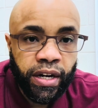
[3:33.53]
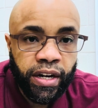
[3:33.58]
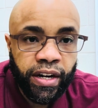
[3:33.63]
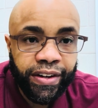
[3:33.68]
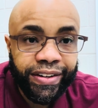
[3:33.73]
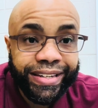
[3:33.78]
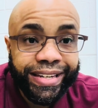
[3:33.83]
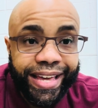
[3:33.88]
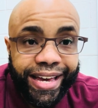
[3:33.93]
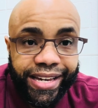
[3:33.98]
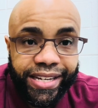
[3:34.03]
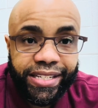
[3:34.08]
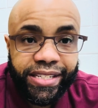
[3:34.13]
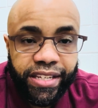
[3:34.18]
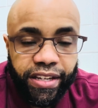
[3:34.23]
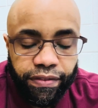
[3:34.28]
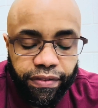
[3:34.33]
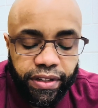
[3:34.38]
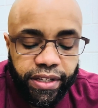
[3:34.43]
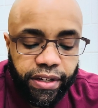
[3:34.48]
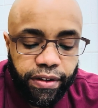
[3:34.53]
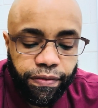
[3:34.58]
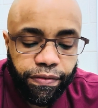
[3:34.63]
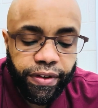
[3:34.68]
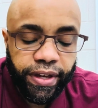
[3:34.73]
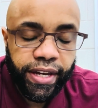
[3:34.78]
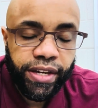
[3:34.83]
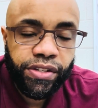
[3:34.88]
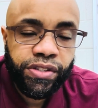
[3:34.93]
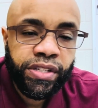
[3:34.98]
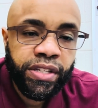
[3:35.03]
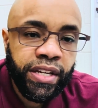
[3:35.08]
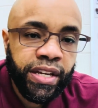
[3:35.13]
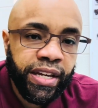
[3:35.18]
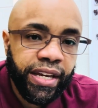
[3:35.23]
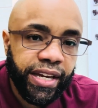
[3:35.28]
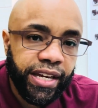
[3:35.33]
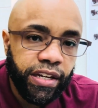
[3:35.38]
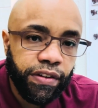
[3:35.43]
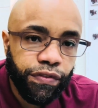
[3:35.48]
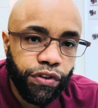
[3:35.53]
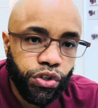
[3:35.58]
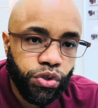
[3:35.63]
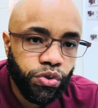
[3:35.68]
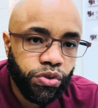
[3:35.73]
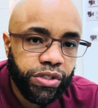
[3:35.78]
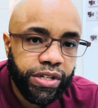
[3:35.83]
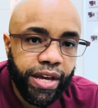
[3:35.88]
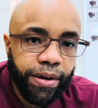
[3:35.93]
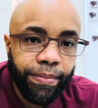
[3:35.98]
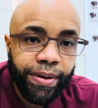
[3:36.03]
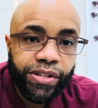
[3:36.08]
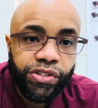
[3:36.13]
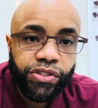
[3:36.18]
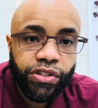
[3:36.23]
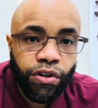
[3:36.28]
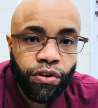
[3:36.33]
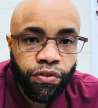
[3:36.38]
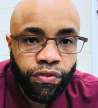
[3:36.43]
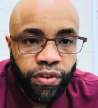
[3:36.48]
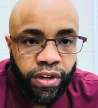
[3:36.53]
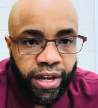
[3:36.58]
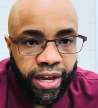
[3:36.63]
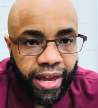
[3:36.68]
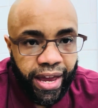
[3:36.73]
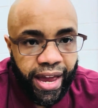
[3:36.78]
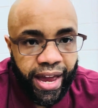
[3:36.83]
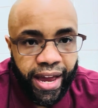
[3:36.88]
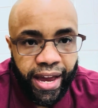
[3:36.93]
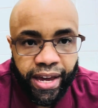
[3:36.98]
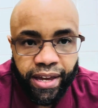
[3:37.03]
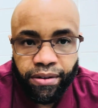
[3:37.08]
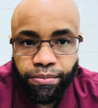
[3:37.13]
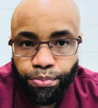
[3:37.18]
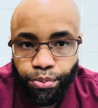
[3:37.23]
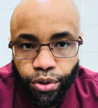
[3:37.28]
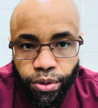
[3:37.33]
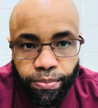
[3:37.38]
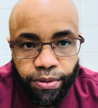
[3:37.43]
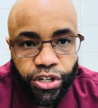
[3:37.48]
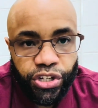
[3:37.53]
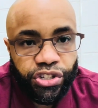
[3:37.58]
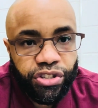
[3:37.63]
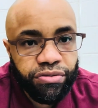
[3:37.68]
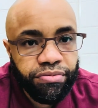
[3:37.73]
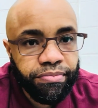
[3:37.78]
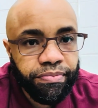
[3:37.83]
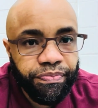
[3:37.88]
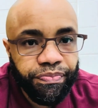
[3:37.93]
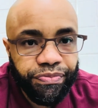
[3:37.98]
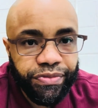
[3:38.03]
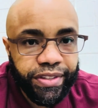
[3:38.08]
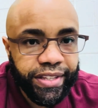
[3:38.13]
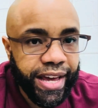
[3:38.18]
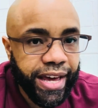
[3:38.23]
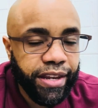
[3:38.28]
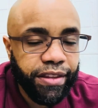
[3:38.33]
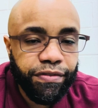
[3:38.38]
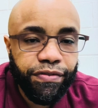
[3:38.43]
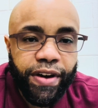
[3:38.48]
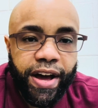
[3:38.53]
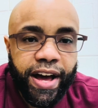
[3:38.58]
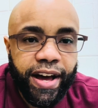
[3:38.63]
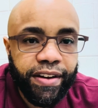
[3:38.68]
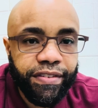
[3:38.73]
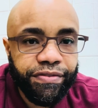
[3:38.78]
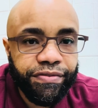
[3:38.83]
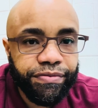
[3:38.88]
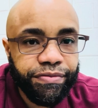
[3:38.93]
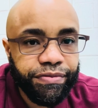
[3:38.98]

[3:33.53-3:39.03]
negatively affects individuals like myself and pretty much 95%